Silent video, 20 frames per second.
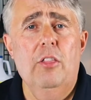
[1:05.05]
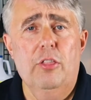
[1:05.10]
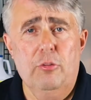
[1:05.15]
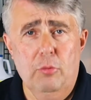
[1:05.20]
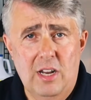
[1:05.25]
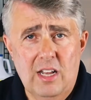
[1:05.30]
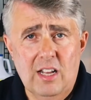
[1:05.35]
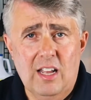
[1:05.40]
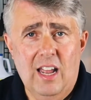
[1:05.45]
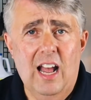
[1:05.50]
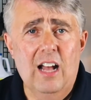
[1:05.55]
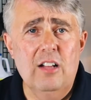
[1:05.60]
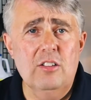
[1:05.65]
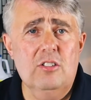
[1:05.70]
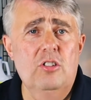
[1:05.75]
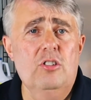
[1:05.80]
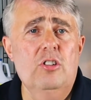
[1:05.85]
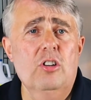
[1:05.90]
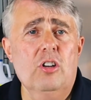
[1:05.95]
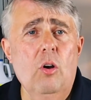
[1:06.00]
3
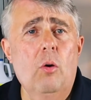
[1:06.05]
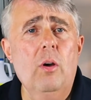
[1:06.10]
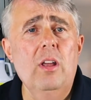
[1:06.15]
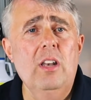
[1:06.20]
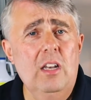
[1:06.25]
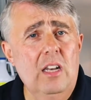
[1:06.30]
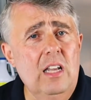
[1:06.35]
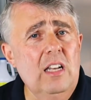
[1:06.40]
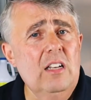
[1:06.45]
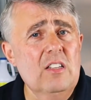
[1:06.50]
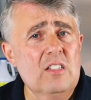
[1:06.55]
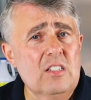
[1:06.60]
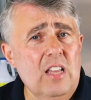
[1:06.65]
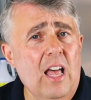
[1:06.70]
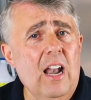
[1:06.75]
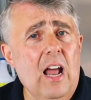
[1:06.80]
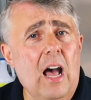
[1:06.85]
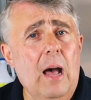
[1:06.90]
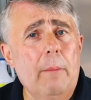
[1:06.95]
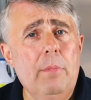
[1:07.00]
accounts that you're going to need to
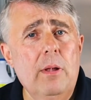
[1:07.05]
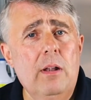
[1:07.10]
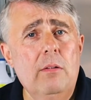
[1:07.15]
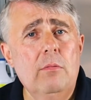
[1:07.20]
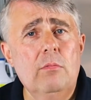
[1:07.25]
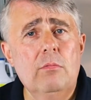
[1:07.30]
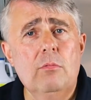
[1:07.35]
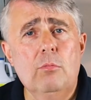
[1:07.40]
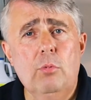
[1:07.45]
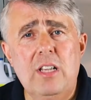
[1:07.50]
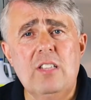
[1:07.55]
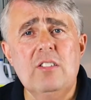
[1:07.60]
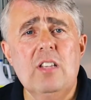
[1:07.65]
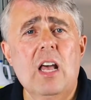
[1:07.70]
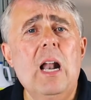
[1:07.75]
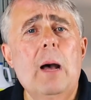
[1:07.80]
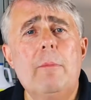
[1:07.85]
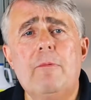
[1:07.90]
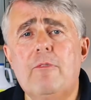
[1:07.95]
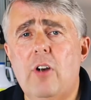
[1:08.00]
set up, and we
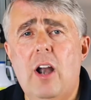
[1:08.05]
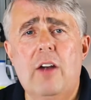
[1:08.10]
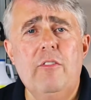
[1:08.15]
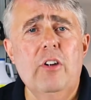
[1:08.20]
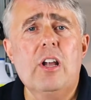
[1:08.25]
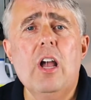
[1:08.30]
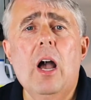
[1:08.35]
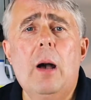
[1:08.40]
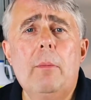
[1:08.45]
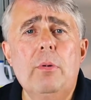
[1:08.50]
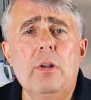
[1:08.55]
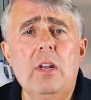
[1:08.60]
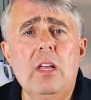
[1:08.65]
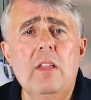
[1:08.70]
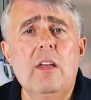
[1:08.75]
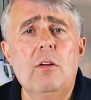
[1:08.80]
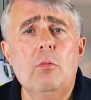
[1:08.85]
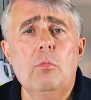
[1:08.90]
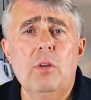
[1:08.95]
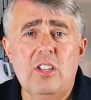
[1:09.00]
set up for every company
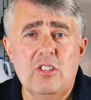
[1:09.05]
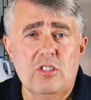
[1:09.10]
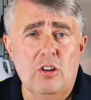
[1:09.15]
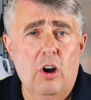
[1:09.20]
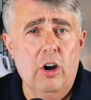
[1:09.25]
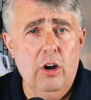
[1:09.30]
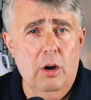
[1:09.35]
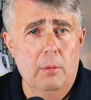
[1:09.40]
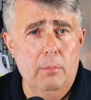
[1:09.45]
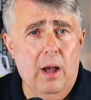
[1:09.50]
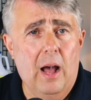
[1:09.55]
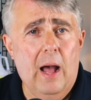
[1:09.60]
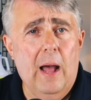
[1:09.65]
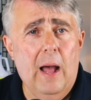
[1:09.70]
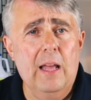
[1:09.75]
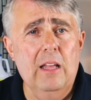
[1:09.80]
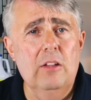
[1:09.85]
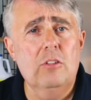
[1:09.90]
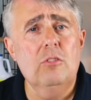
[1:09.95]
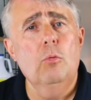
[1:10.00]
that we start or
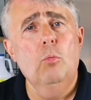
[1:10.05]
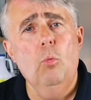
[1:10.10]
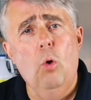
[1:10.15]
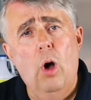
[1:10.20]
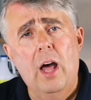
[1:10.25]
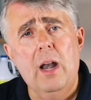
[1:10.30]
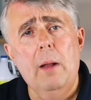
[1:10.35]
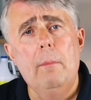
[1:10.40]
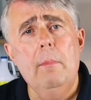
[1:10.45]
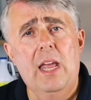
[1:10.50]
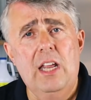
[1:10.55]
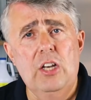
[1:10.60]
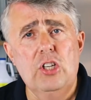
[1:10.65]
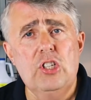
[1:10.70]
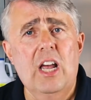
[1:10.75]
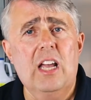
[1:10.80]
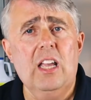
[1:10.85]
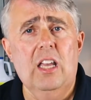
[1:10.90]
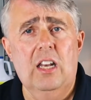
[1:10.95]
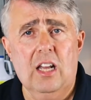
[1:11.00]
buy, is 1, a main
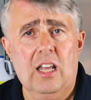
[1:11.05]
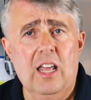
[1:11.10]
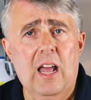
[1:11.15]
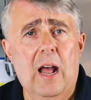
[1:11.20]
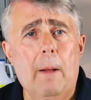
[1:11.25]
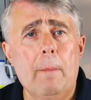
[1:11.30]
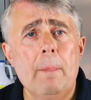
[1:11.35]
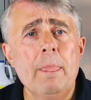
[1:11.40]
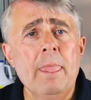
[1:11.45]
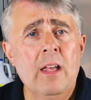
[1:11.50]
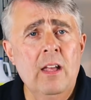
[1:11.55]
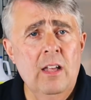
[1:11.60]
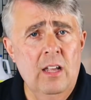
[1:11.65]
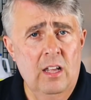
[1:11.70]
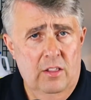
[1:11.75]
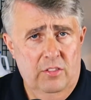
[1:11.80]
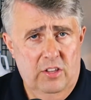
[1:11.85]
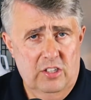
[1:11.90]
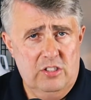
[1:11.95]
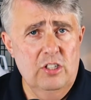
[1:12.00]
checking account.
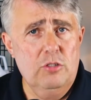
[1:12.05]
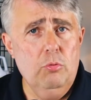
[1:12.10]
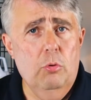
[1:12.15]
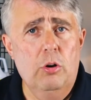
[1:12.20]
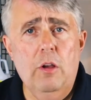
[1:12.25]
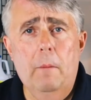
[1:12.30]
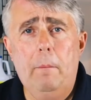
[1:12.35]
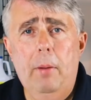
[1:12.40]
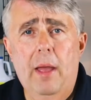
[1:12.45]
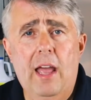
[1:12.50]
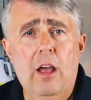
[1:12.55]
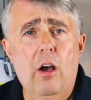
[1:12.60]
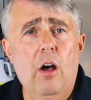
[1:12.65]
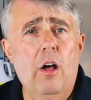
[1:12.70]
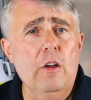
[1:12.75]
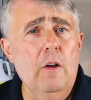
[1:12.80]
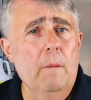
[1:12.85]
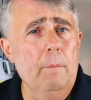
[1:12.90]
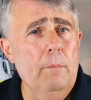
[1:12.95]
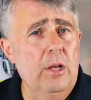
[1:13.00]
This is where you'll pay all
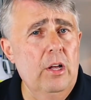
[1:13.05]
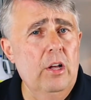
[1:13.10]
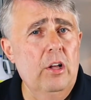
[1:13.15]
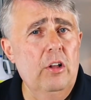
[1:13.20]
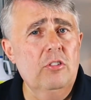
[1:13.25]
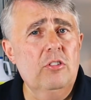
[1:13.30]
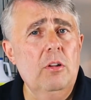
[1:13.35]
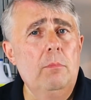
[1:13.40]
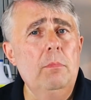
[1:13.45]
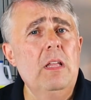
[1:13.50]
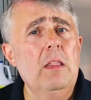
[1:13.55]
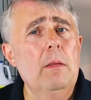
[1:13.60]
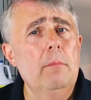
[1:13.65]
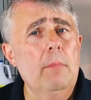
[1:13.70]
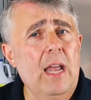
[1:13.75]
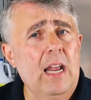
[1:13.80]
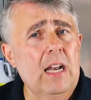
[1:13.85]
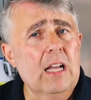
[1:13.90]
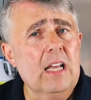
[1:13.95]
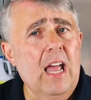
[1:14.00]
your bills and be the
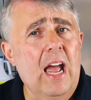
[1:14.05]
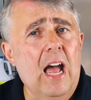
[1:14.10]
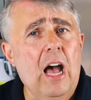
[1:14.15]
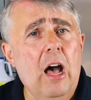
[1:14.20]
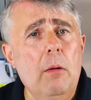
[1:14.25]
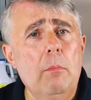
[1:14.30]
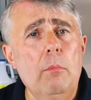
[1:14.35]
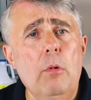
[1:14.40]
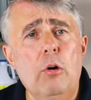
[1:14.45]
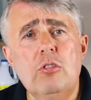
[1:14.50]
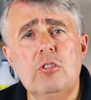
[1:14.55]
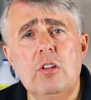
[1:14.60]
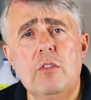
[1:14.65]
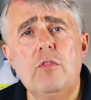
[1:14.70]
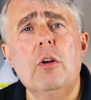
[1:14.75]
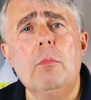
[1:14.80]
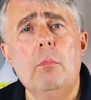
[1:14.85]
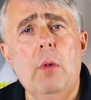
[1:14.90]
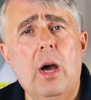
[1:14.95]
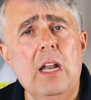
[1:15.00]
main account most of
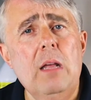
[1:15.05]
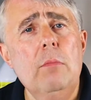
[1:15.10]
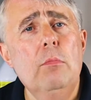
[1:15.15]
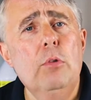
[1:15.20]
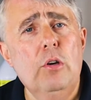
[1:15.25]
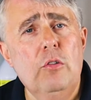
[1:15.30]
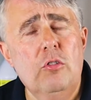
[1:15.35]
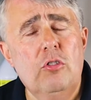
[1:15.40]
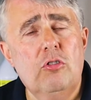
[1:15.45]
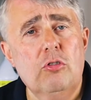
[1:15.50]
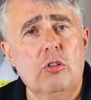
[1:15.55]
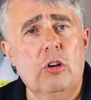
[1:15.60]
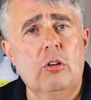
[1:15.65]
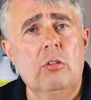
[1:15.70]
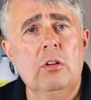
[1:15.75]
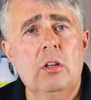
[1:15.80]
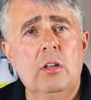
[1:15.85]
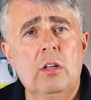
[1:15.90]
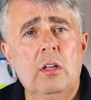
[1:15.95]
your money moves through.